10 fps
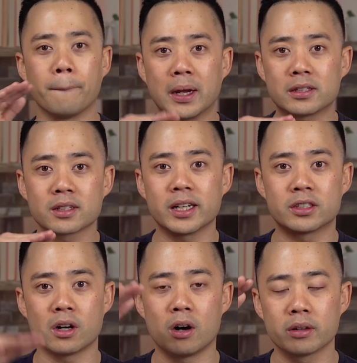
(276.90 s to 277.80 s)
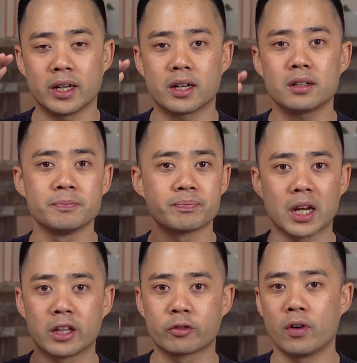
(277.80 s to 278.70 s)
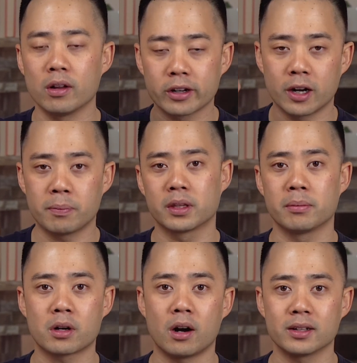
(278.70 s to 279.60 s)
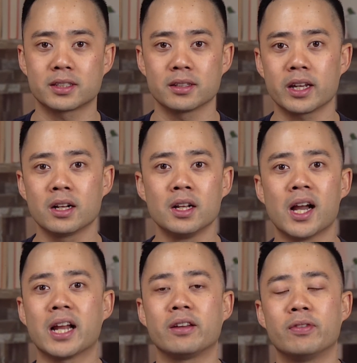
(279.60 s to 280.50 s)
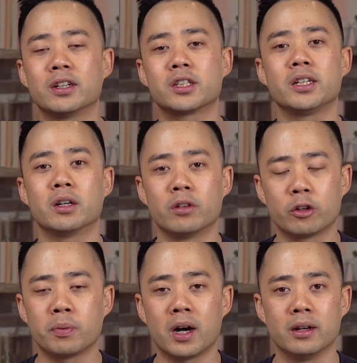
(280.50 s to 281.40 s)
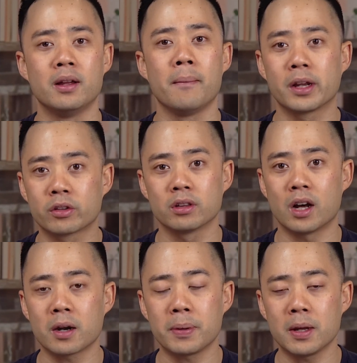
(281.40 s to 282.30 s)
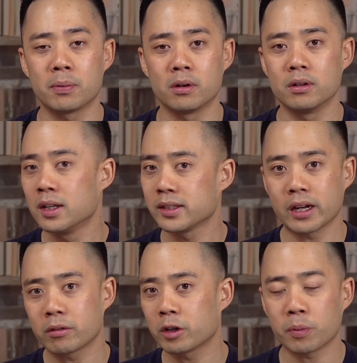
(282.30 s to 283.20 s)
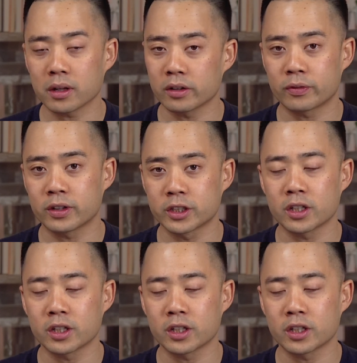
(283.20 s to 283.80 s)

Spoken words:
Basically, it's all there. It's following up with them constantly, and eventually they'll respond. Because a lot of people, they don't respond on the first